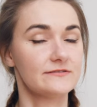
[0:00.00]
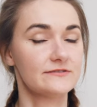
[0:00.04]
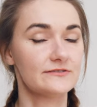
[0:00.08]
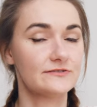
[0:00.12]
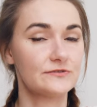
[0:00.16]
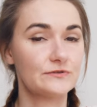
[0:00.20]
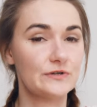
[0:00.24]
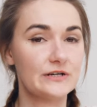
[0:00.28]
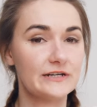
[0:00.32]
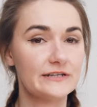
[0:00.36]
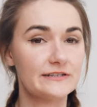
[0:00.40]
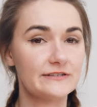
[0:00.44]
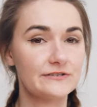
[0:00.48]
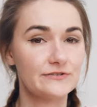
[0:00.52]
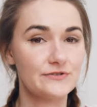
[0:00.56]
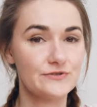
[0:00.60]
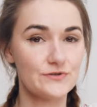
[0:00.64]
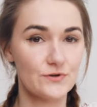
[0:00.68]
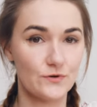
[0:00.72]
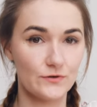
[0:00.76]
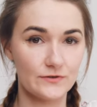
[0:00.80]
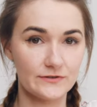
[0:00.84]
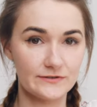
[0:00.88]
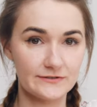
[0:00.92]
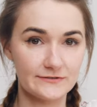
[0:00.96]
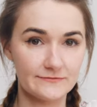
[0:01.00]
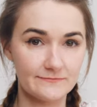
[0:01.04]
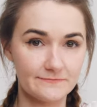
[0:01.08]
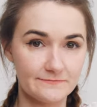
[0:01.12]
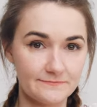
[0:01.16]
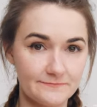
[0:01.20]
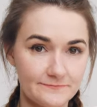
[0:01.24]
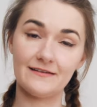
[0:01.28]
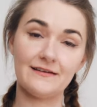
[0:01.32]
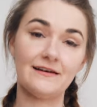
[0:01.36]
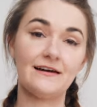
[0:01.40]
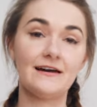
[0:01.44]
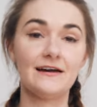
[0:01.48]
straight choice.
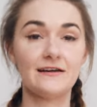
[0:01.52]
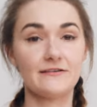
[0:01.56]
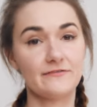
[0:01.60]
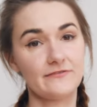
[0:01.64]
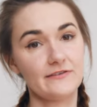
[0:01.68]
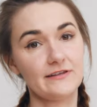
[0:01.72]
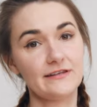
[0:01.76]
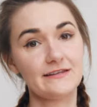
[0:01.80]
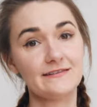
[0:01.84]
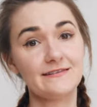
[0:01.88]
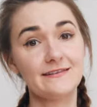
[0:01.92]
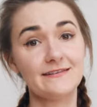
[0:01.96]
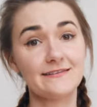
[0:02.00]
I think